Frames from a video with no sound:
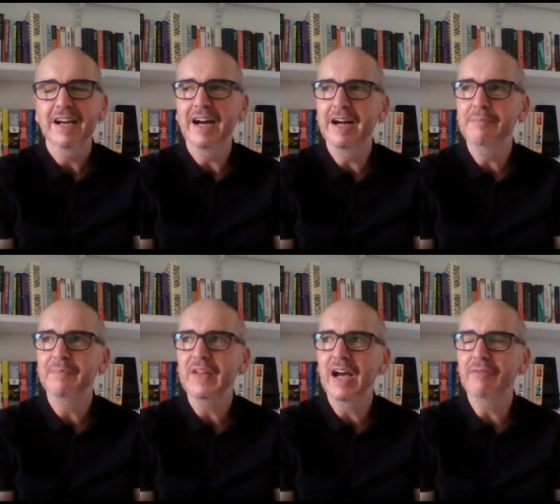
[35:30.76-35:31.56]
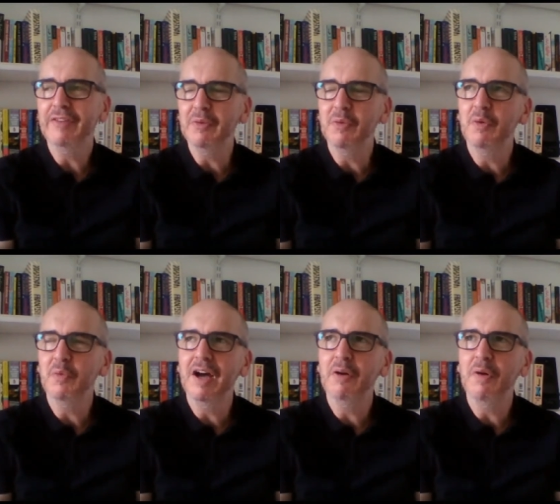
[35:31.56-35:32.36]
um, i think
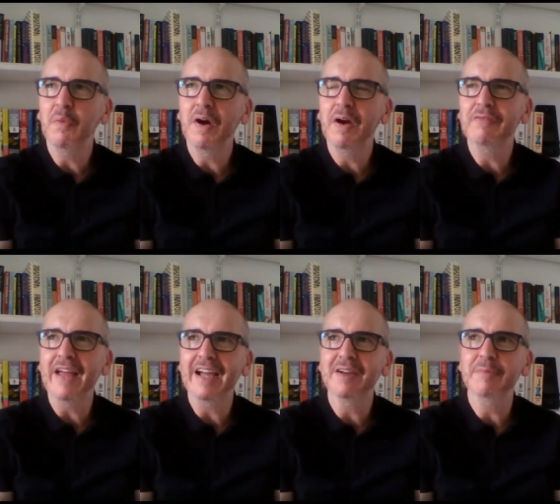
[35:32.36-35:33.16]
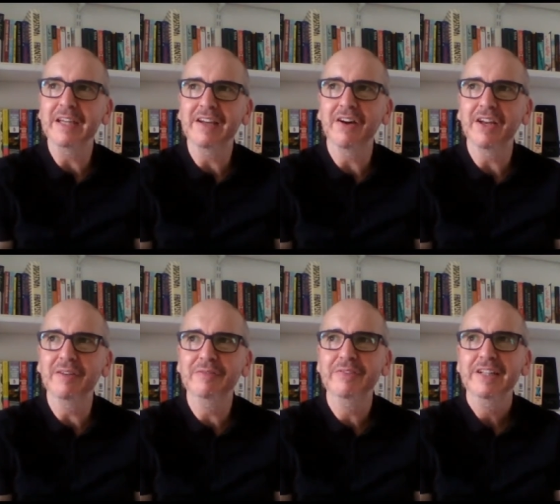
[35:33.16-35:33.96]
what what if that can be kind
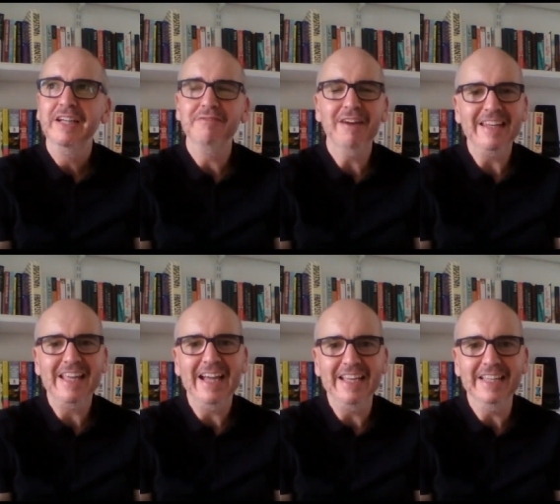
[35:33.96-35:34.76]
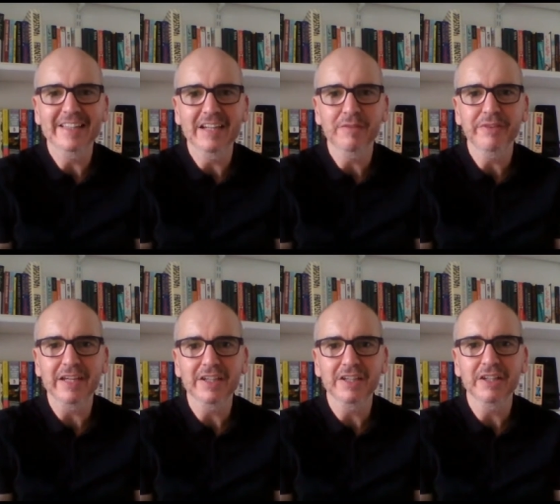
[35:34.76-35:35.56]
of eradicated, then I
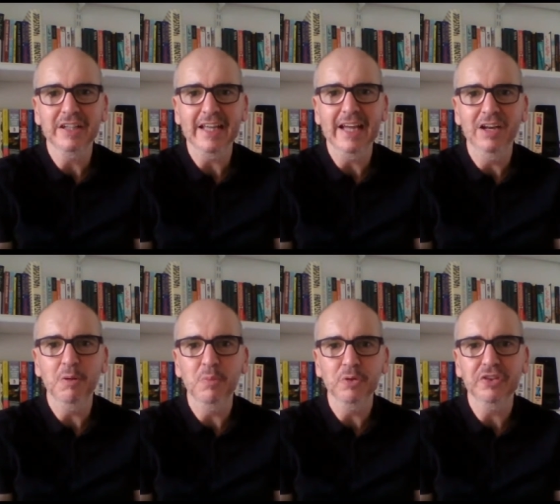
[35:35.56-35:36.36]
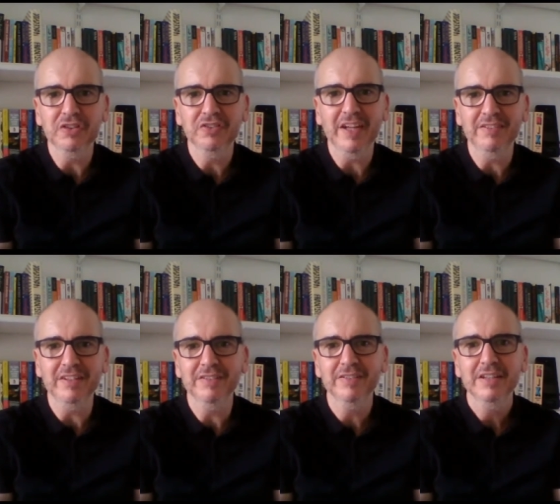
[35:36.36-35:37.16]
think you're going to get a lot more
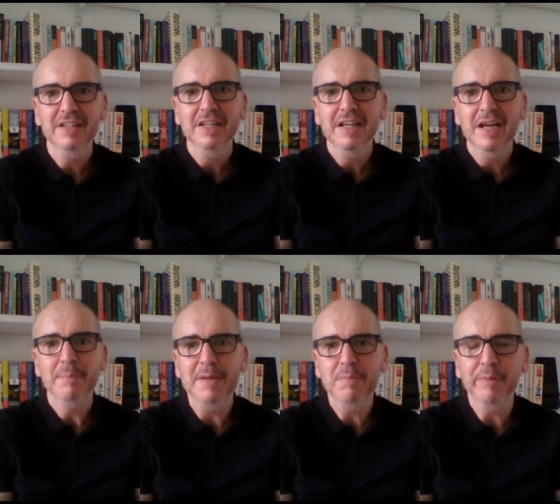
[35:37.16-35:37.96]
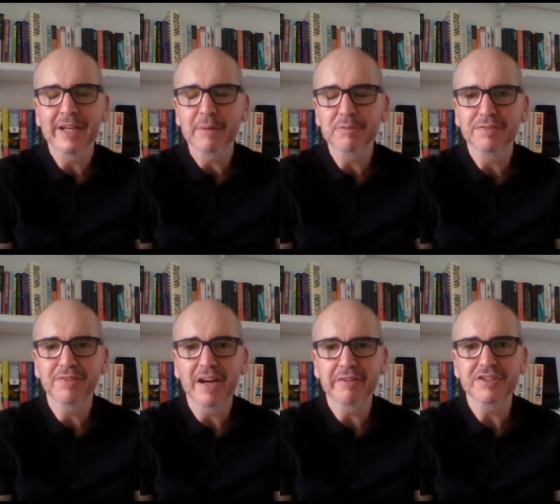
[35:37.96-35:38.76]
successes and people being able to
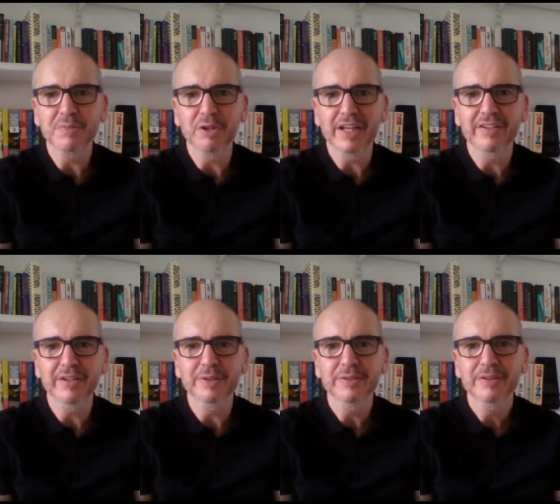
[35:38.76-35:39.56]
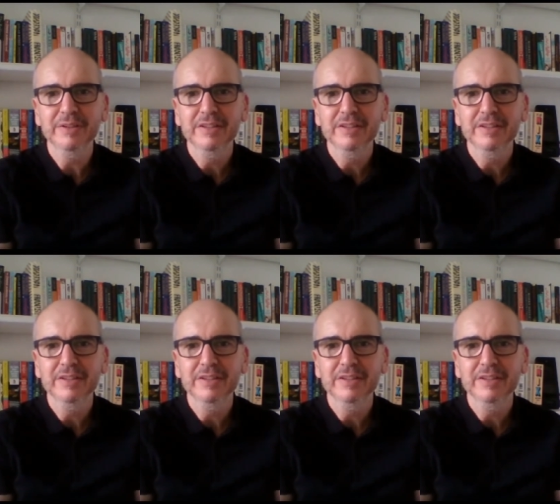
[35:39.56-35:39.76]
flourish in what they do.